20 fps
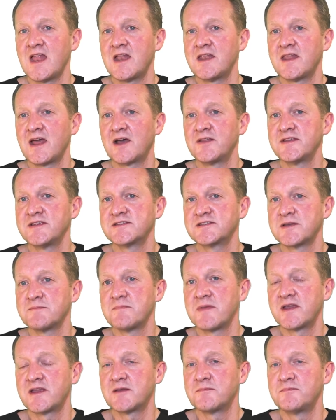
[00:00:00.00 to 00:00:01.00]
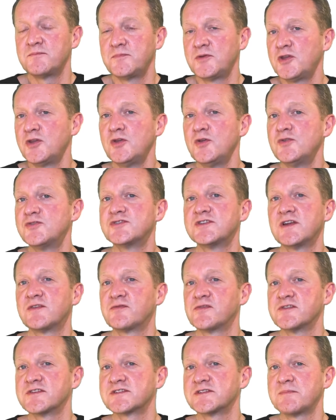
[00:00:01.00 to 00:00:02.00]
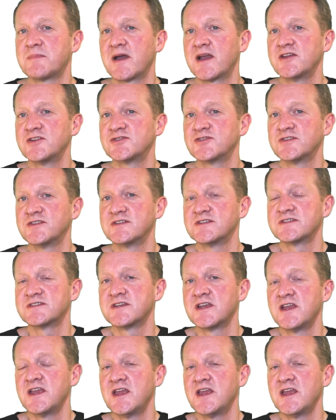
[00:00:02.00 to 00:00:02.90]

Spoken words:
Now, this can make a huge difference patients.